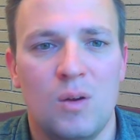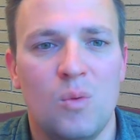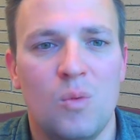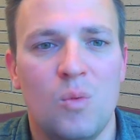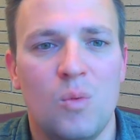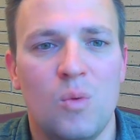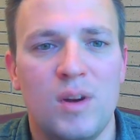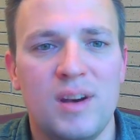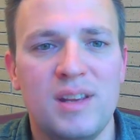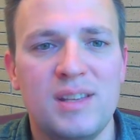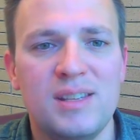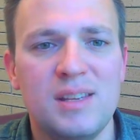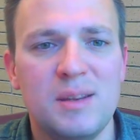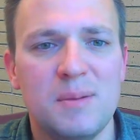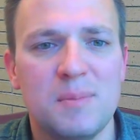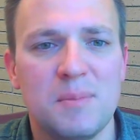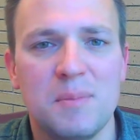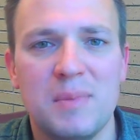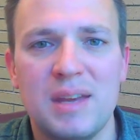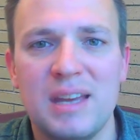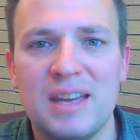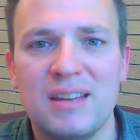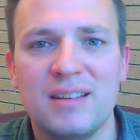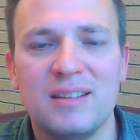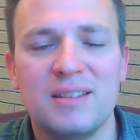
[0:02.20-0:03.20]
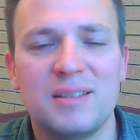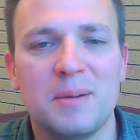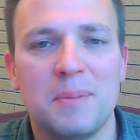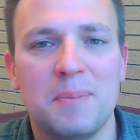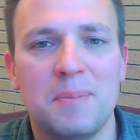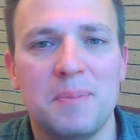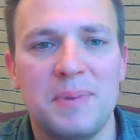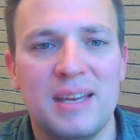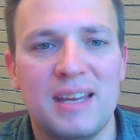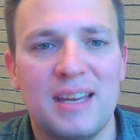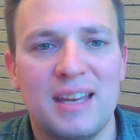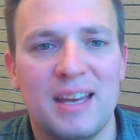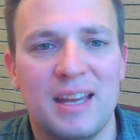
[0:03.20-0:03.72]
What does it mean to
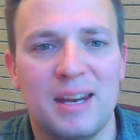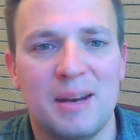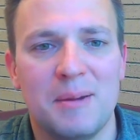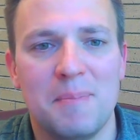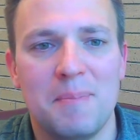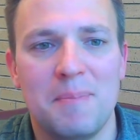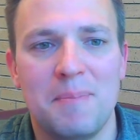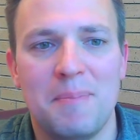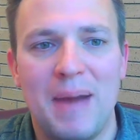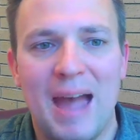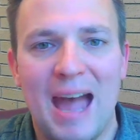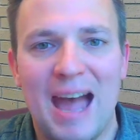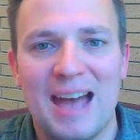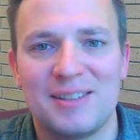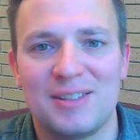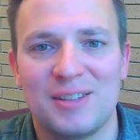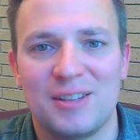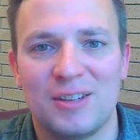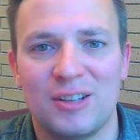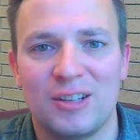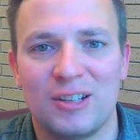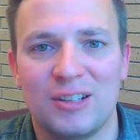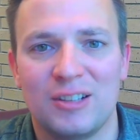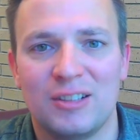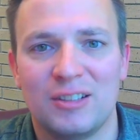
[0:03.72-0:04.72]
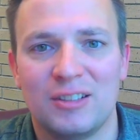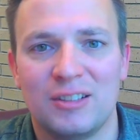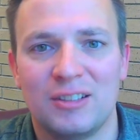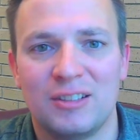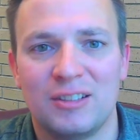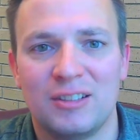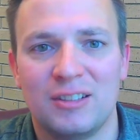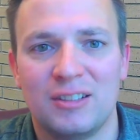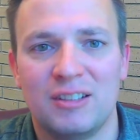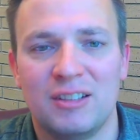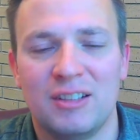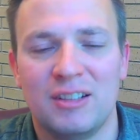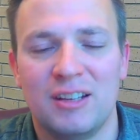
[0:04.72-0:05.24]
be an ambassador?
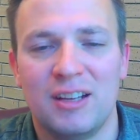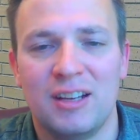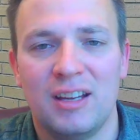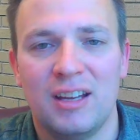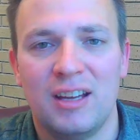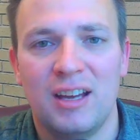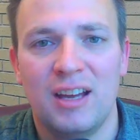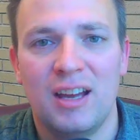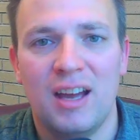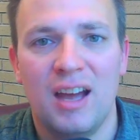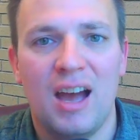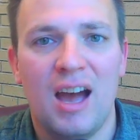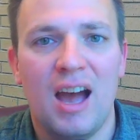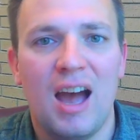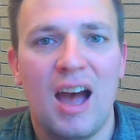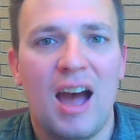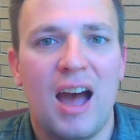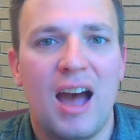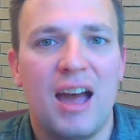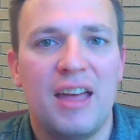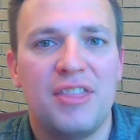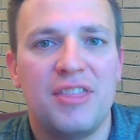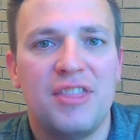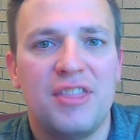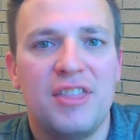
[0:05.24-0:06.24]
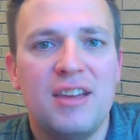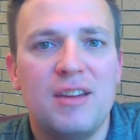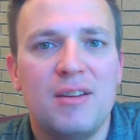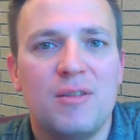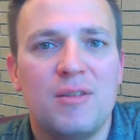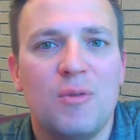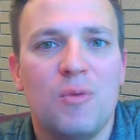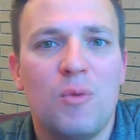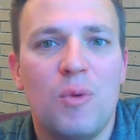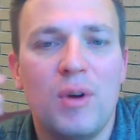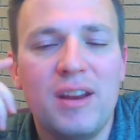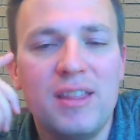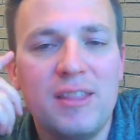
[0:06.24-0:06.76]
I think
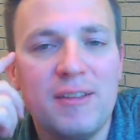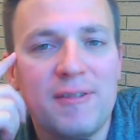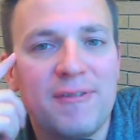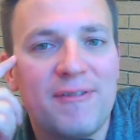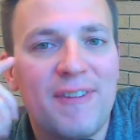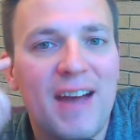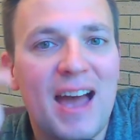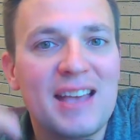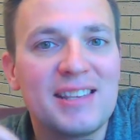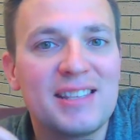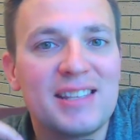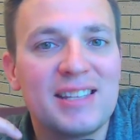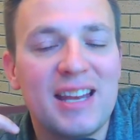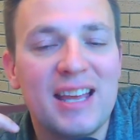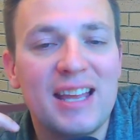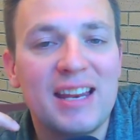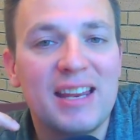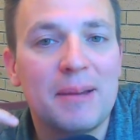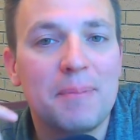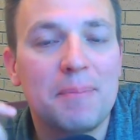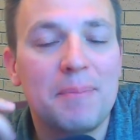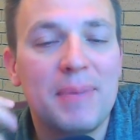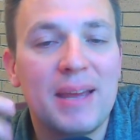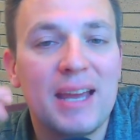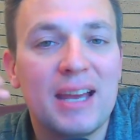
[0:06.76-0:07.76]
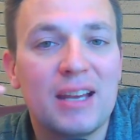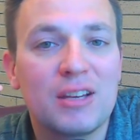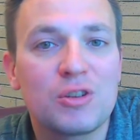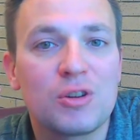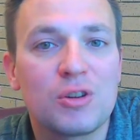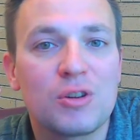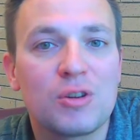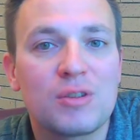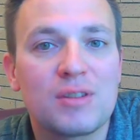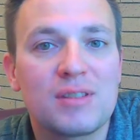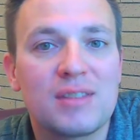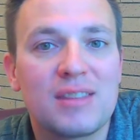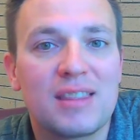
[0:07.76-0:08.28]
one of the fascinating
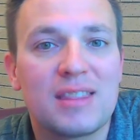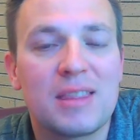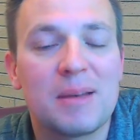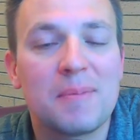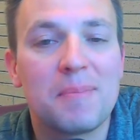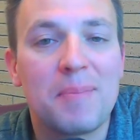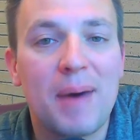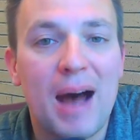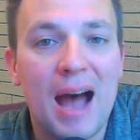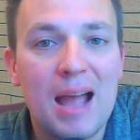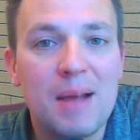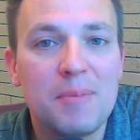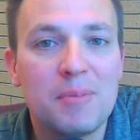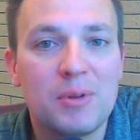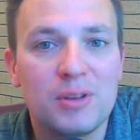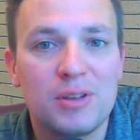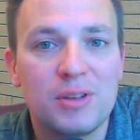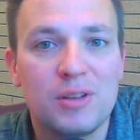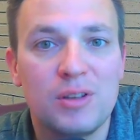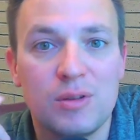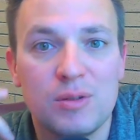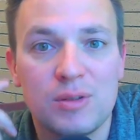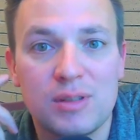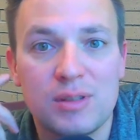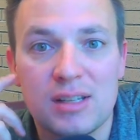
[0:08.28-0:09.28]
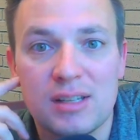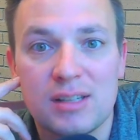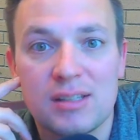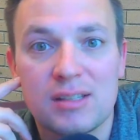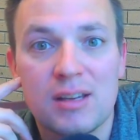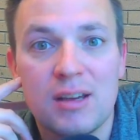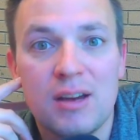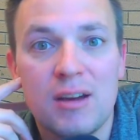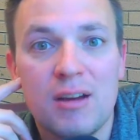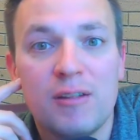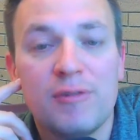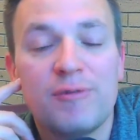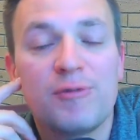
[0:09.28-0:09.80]
pictures that the Bible uses
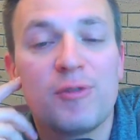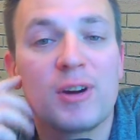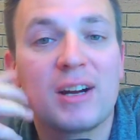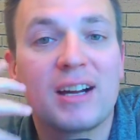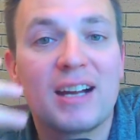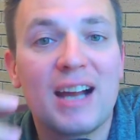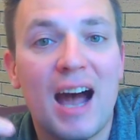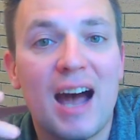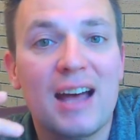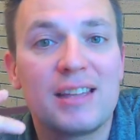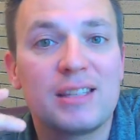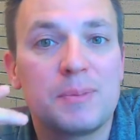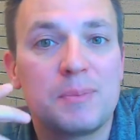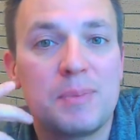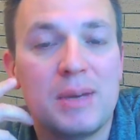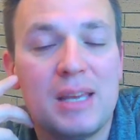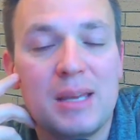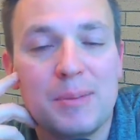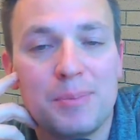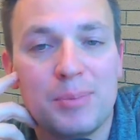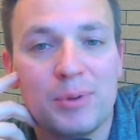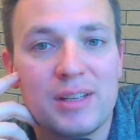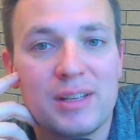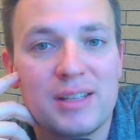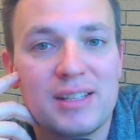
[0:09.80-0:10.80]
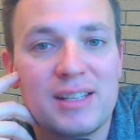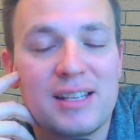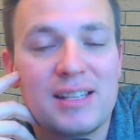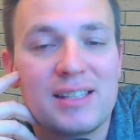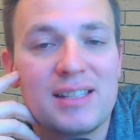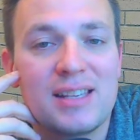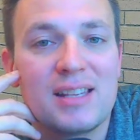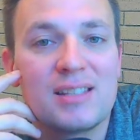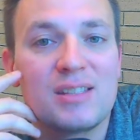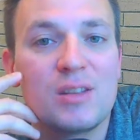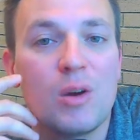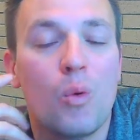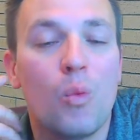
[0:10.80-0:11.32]
for God's people is he
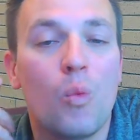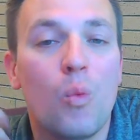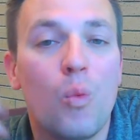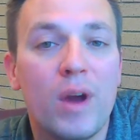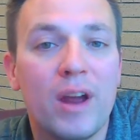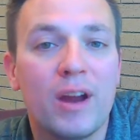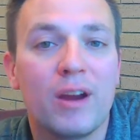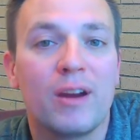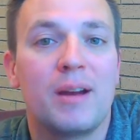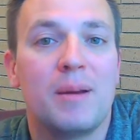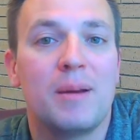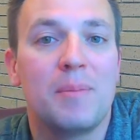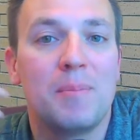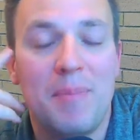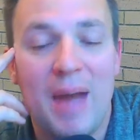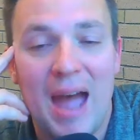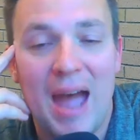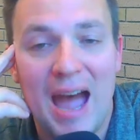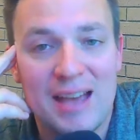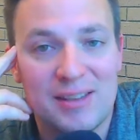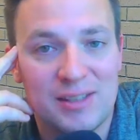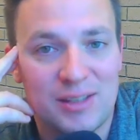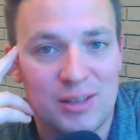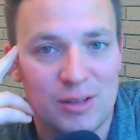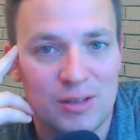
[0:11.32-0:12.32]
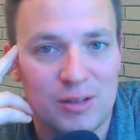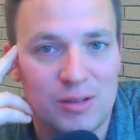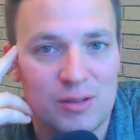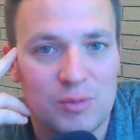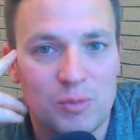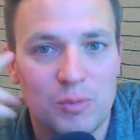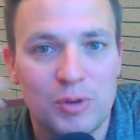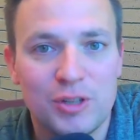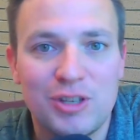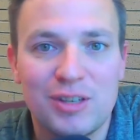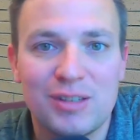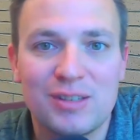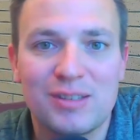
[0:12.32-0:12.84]
says that we're ambassadors,
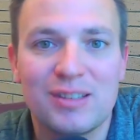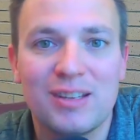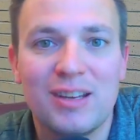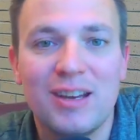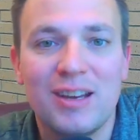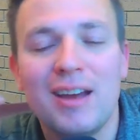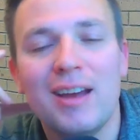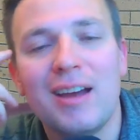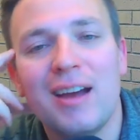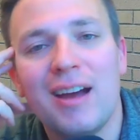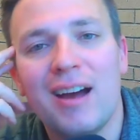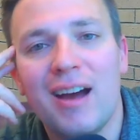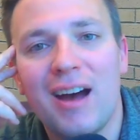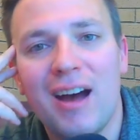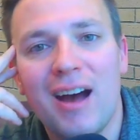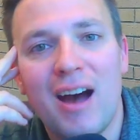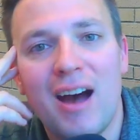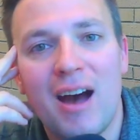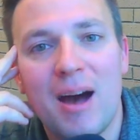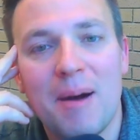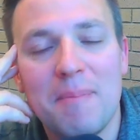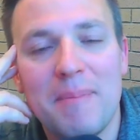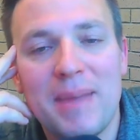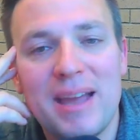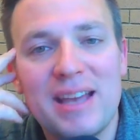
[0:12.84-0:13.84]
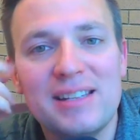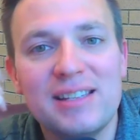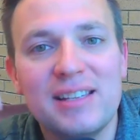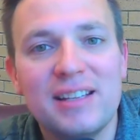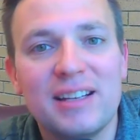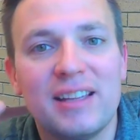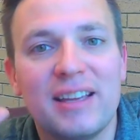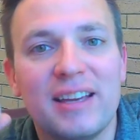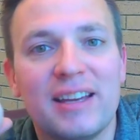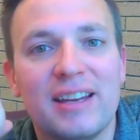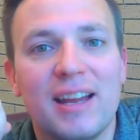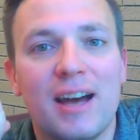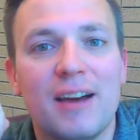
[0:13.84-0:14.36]
which is,
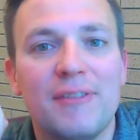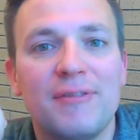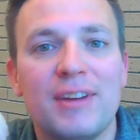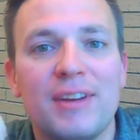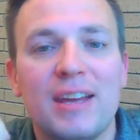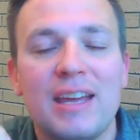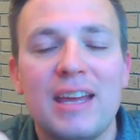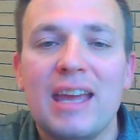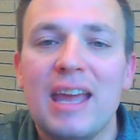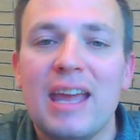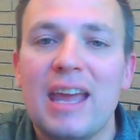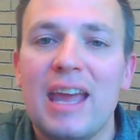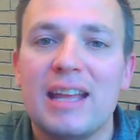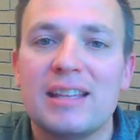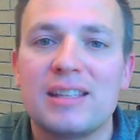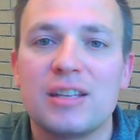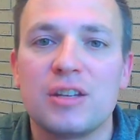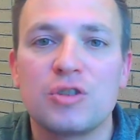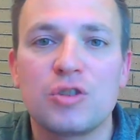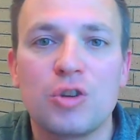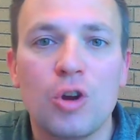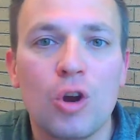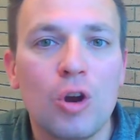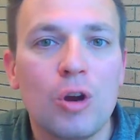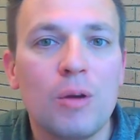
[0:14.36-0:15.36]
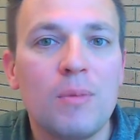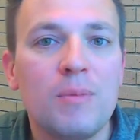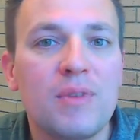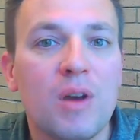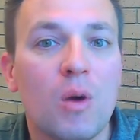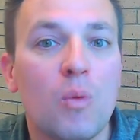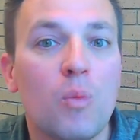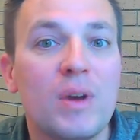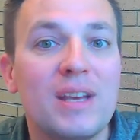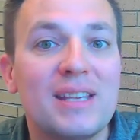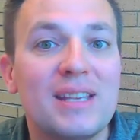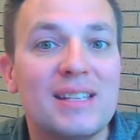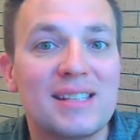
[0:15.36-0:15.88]
amazingly enough, it's a term that
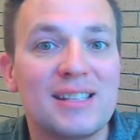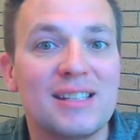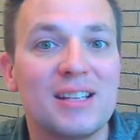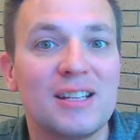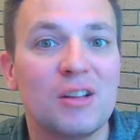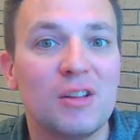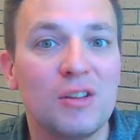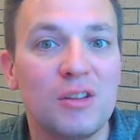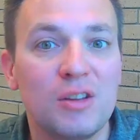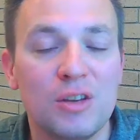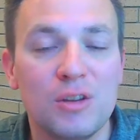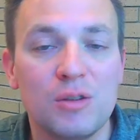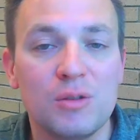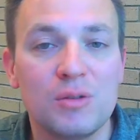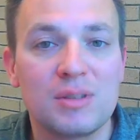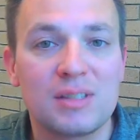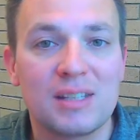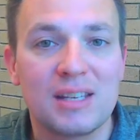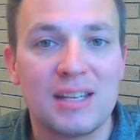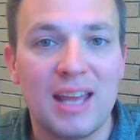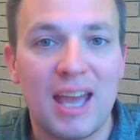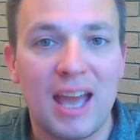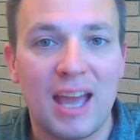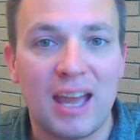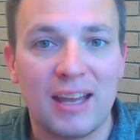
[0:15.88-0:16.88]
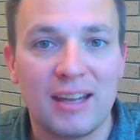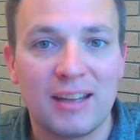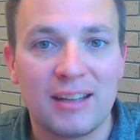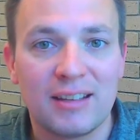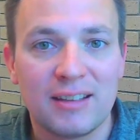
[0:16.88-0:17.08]
we still use today,